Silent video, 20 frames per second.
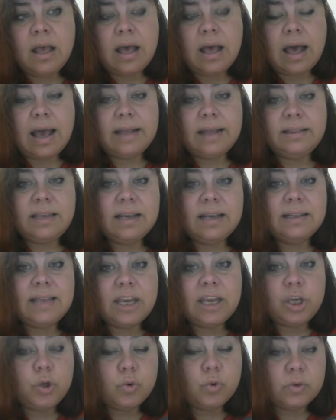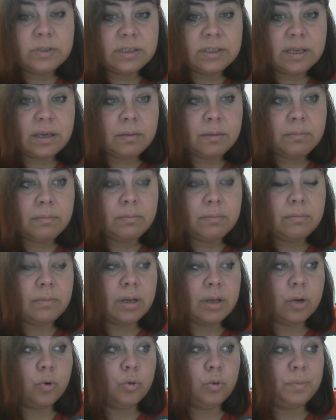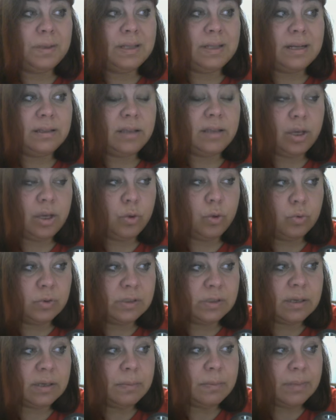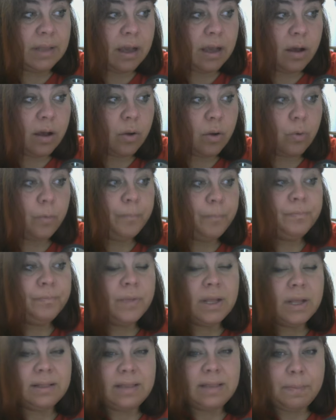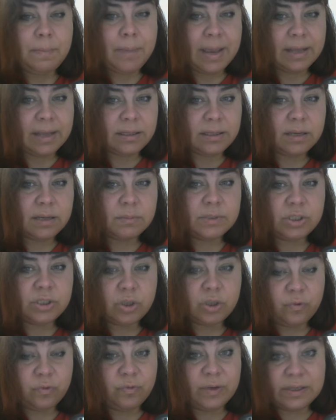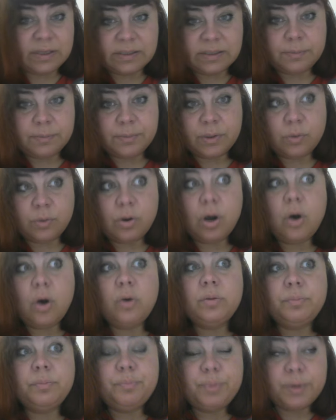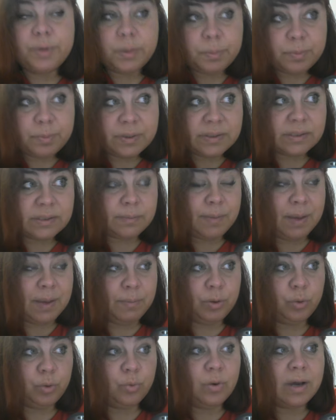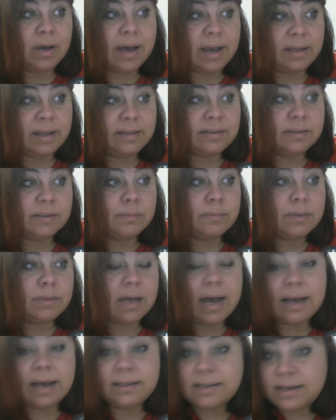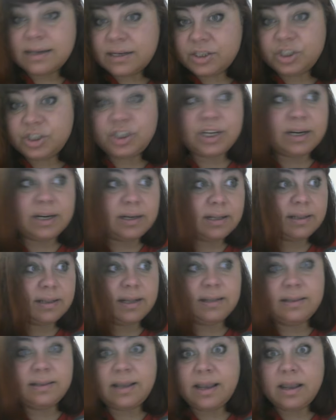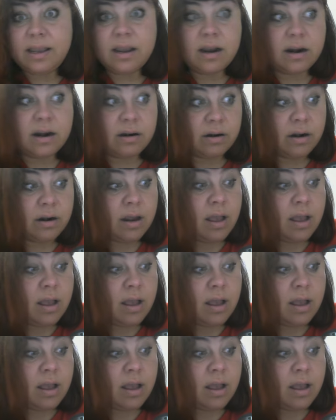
I think they use him, could be that they use him now, they made him so visible on purpose, maybe to hide some other agenda that they are